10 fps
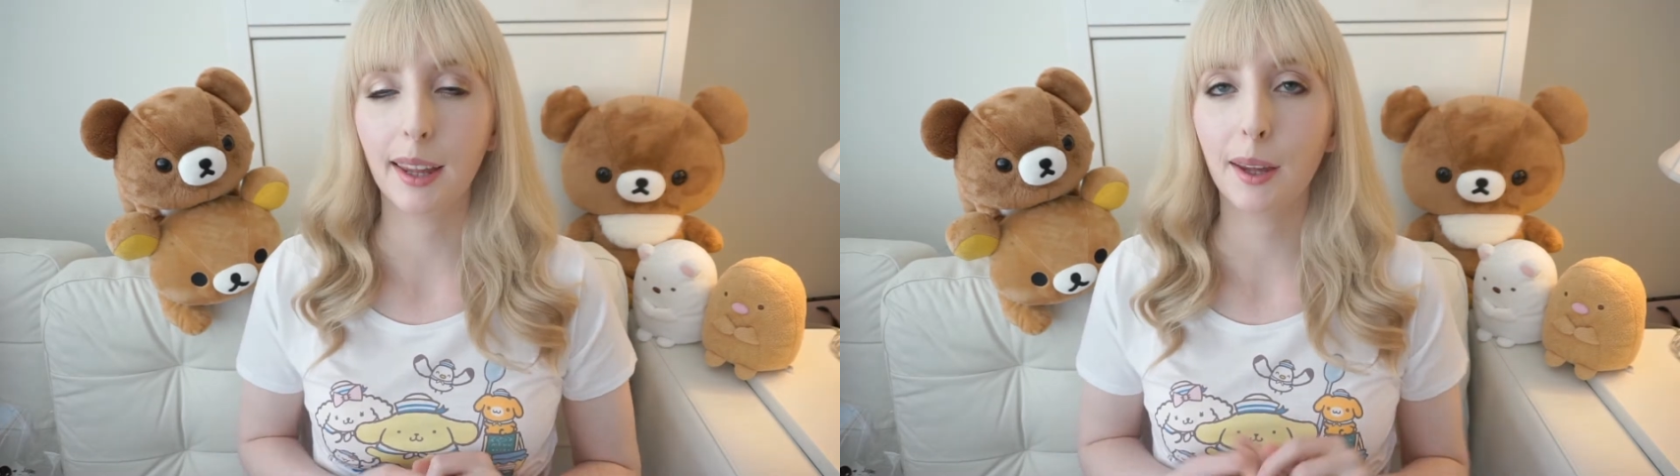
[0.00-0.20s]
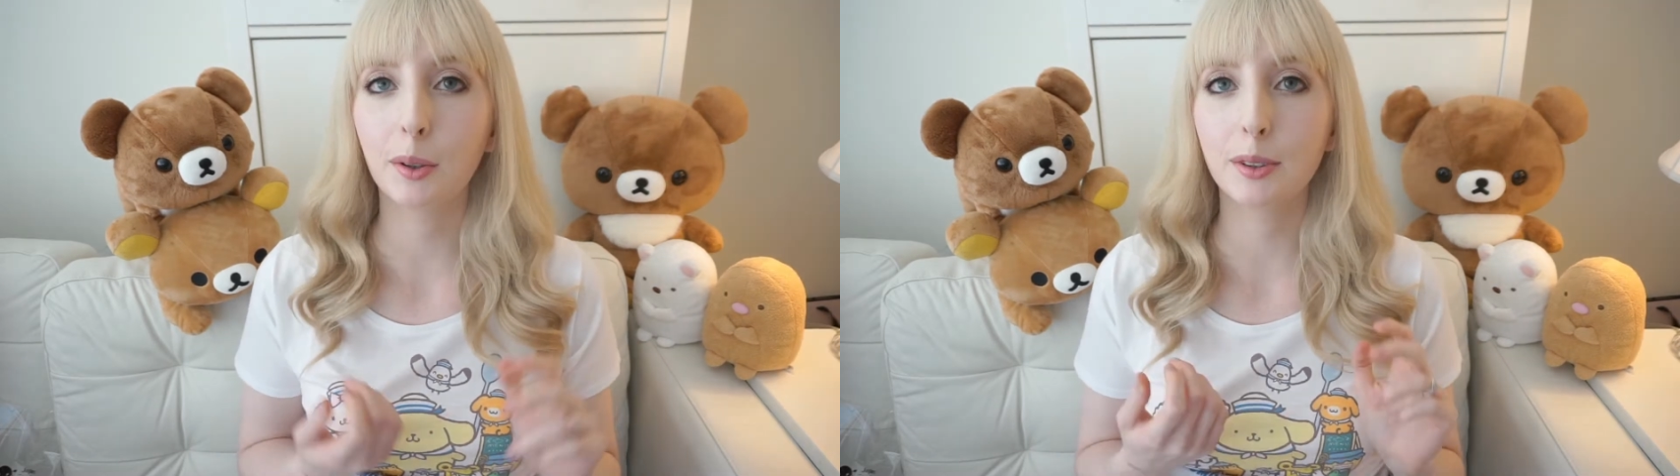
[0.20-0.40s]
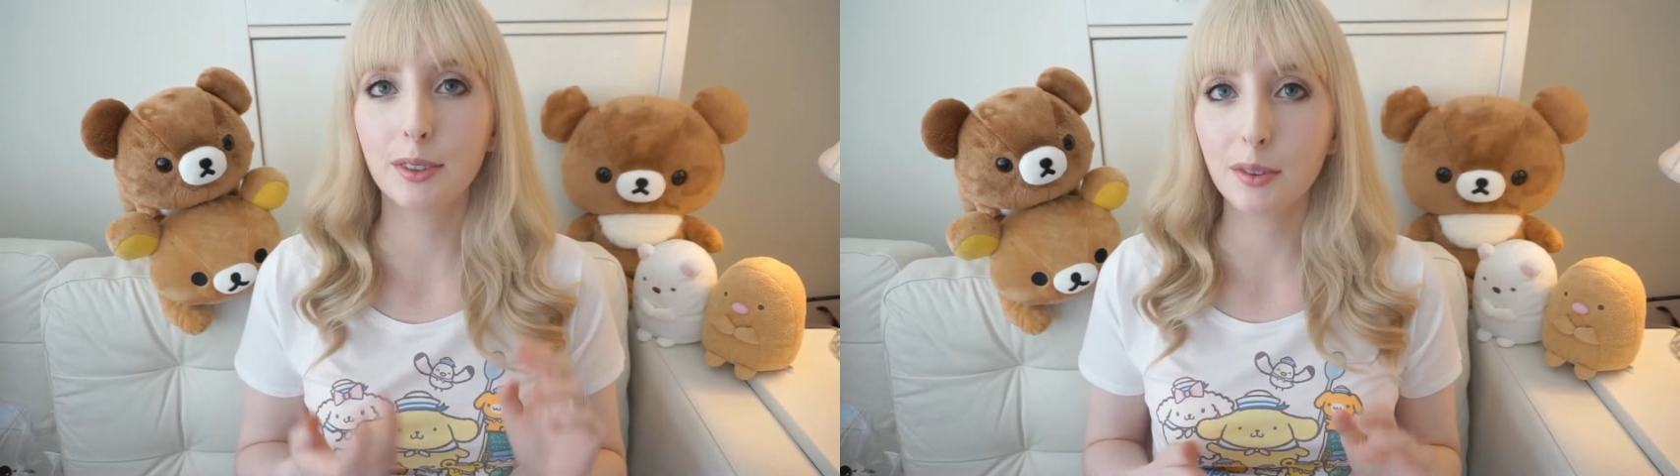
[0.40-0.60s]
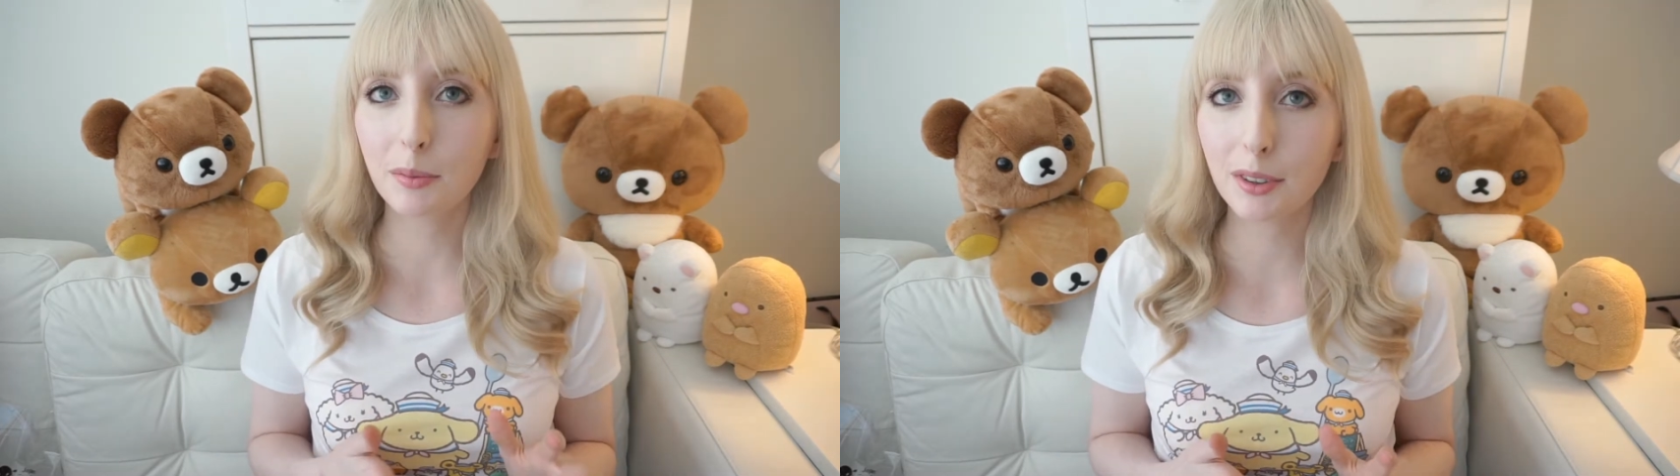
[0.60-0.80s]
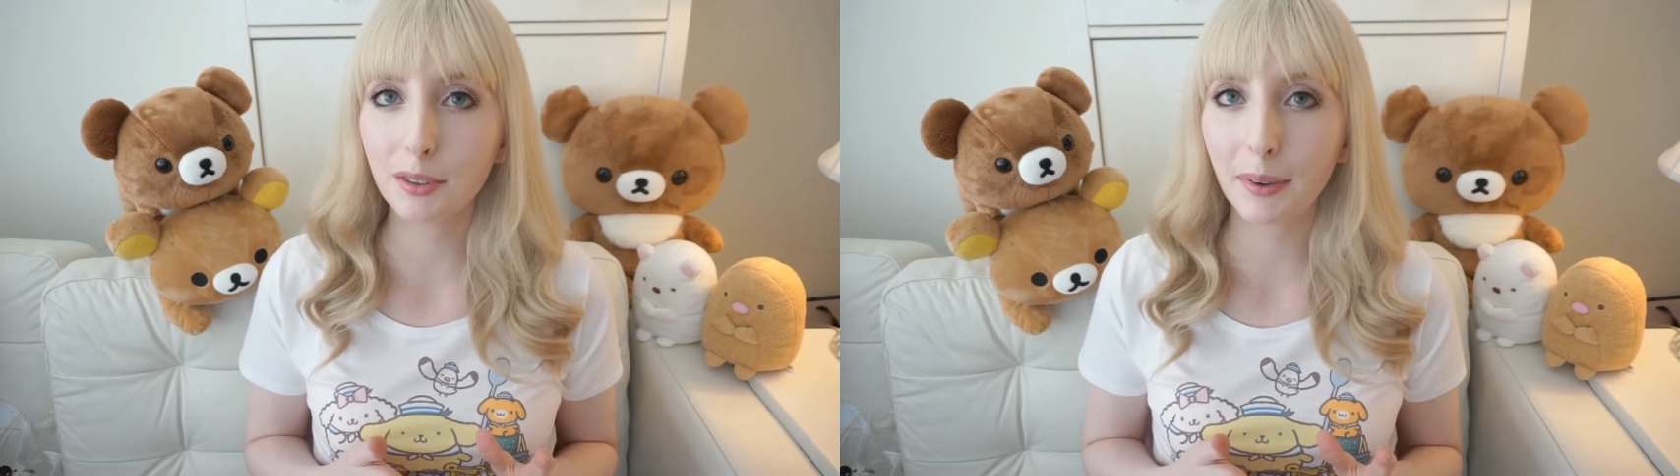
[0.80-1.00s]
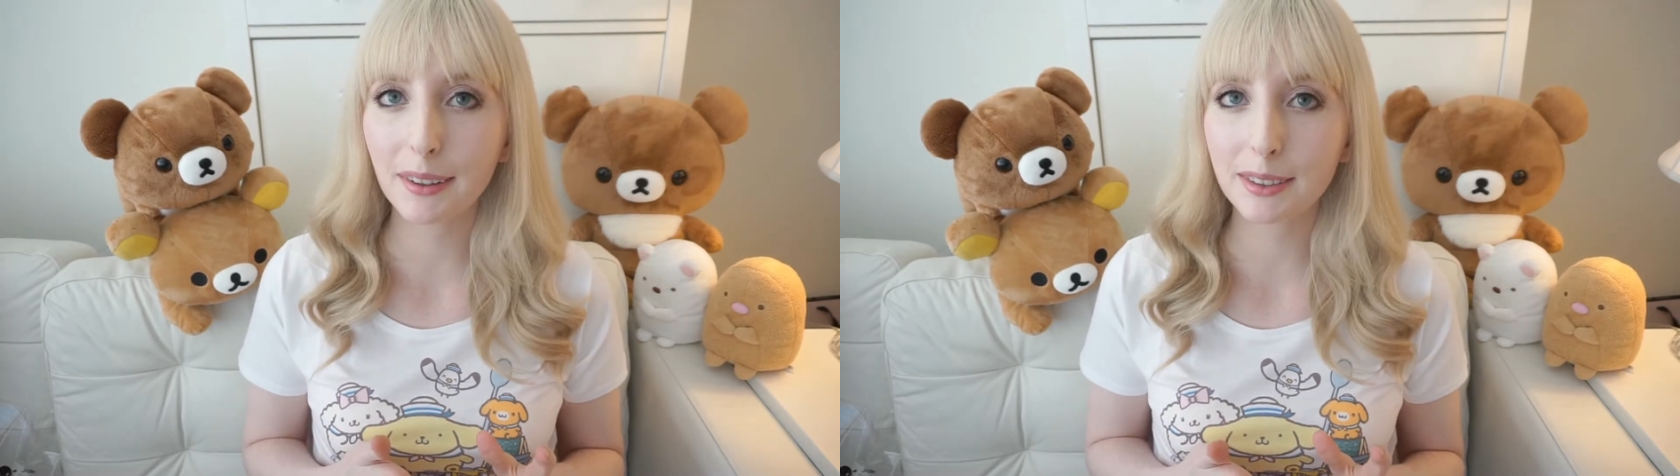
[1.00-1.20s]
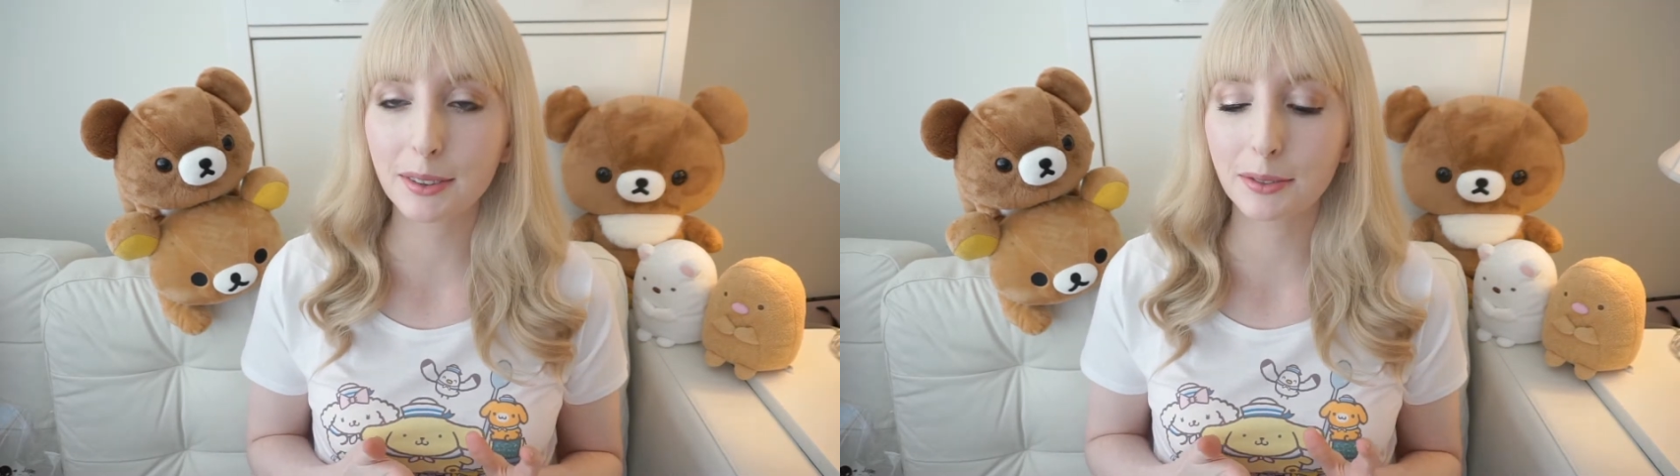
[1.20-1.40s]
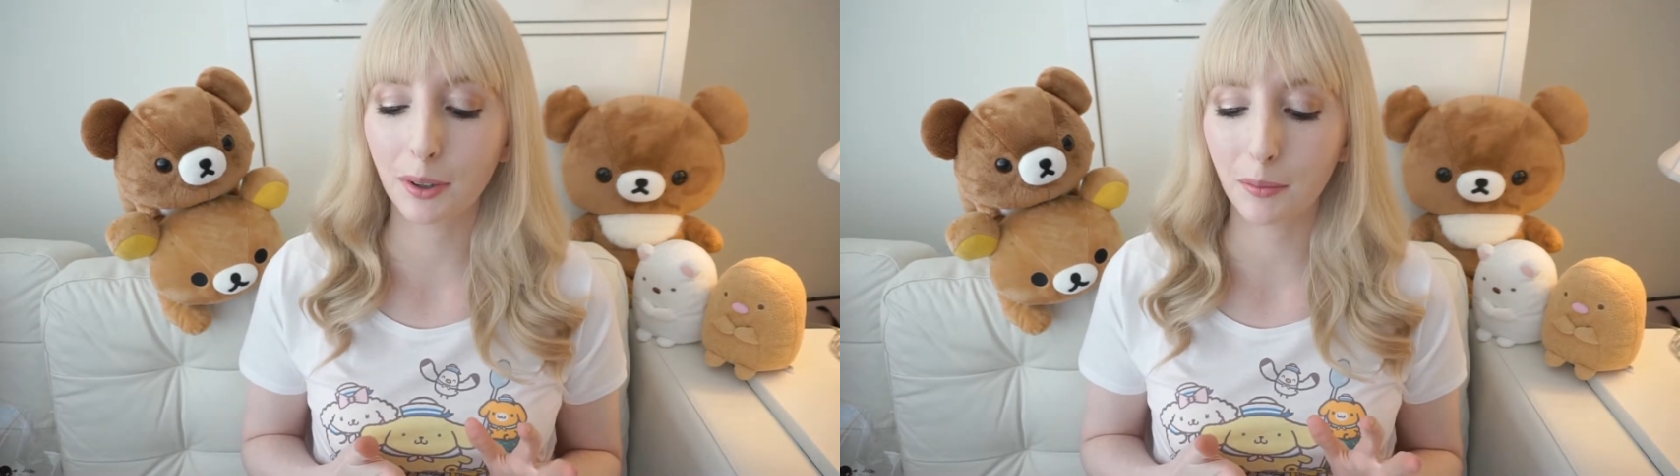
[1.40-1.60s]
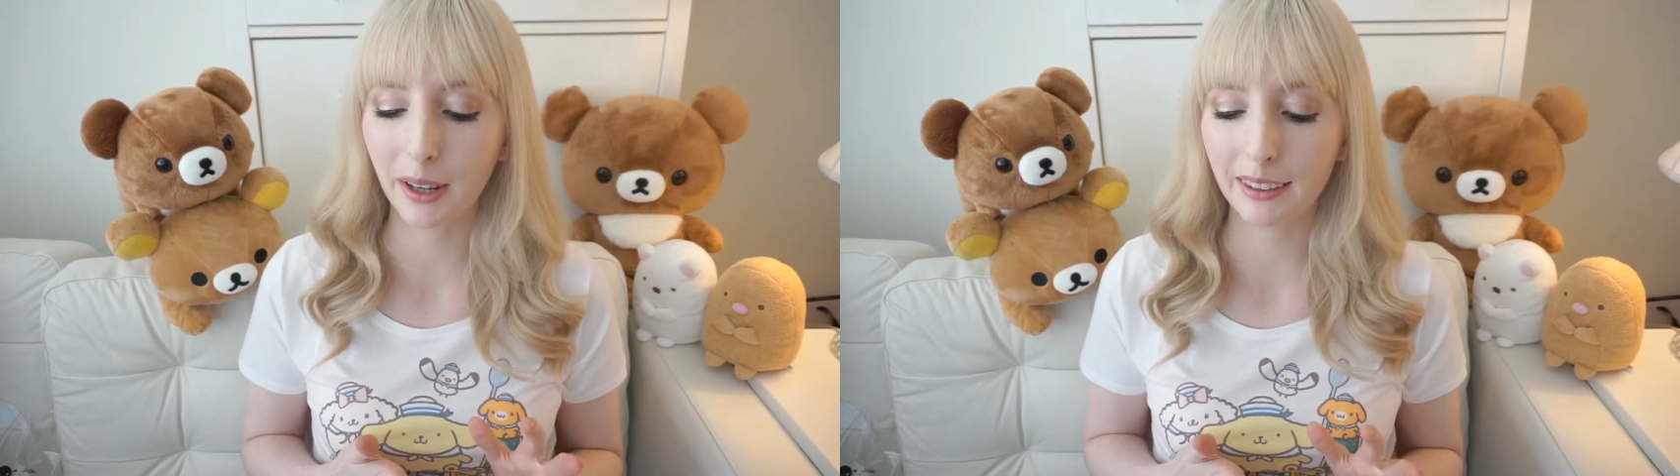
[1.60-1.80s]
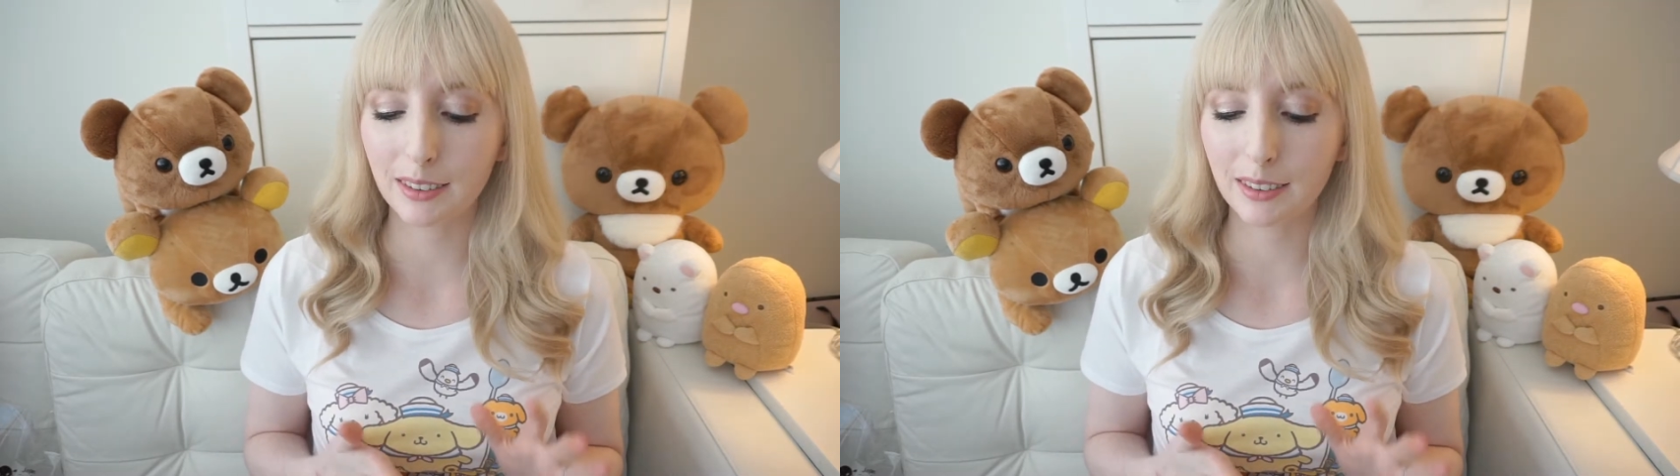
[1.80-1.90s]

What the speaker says: It was super special for me